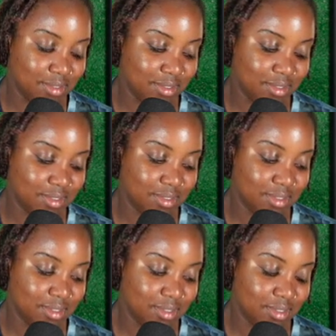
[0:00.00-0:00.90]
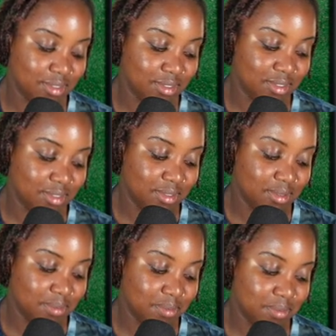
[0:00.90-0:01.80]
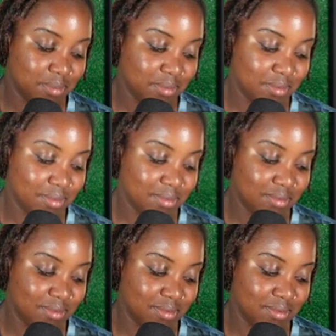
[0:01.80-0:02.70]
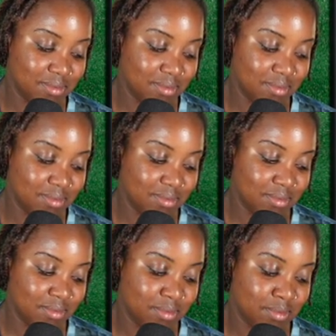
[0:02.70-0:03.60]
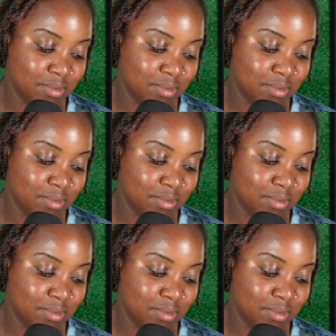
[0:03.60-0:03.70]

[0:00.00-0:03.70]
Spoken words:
Nobody speaks.